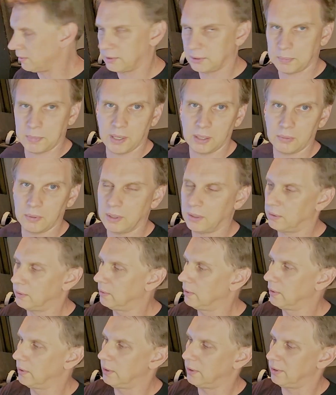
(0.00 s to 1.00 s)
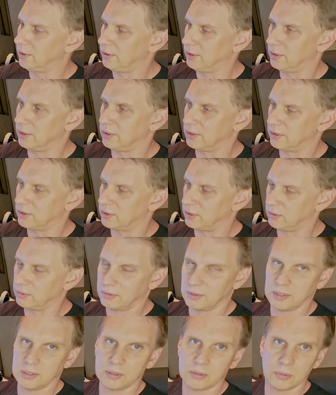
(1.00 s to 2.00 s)
spinning reel, you can just use
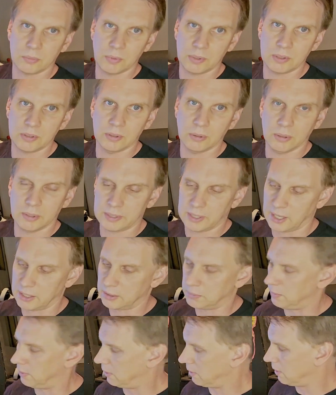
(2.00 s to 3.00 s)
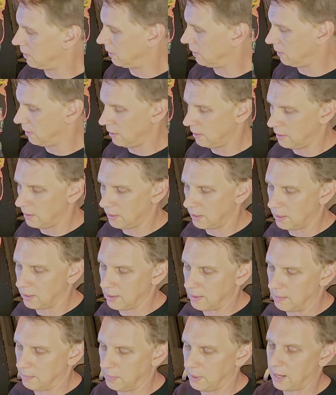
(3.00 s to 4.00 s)
this original attachment.
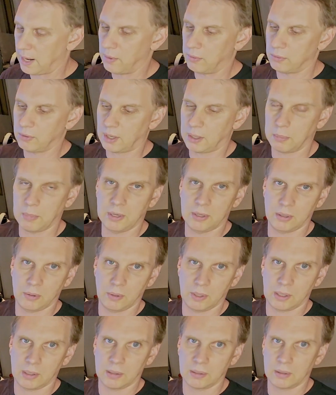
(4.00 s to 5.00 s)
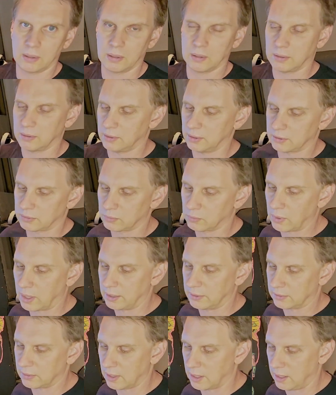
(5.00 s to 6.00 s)
But I would recommend doing this
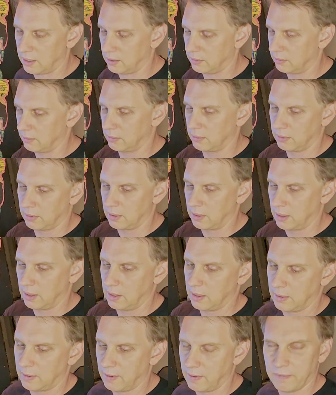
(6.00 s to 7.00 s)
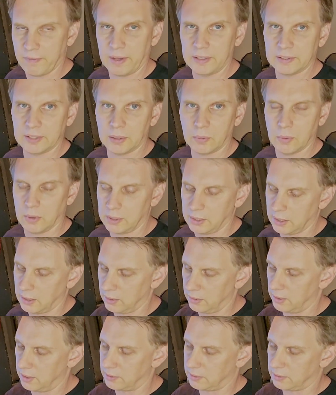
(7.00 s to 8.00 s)
right side facing one
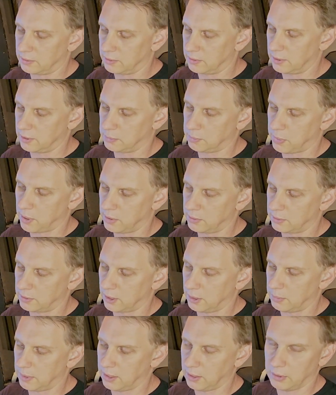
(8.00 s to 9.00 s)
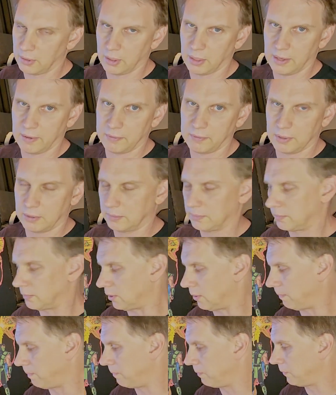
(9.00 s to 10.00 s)
here. This part's going to be on the left.
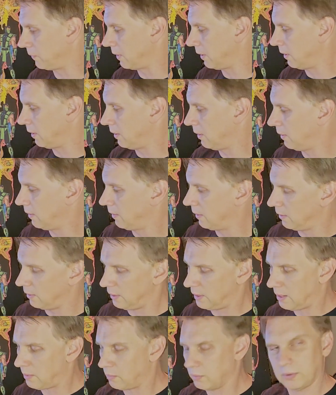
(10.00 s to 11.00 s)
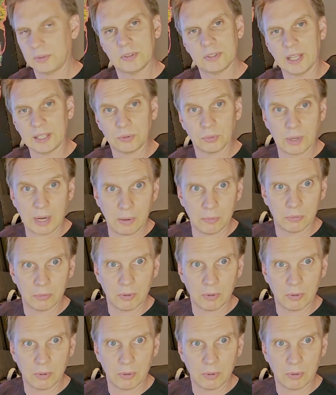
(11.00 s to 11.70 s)
So that's what I would